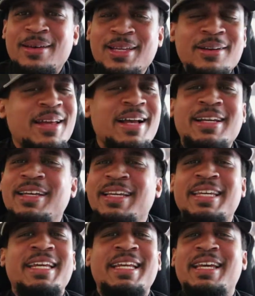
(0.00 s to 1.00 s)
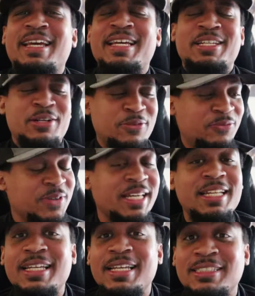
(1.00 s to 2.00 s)
They're not gonna get in their
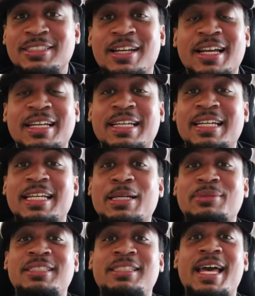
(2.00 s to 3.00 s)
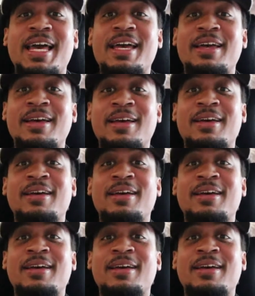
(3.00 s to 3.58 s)
feelings. They're not gonna get upset.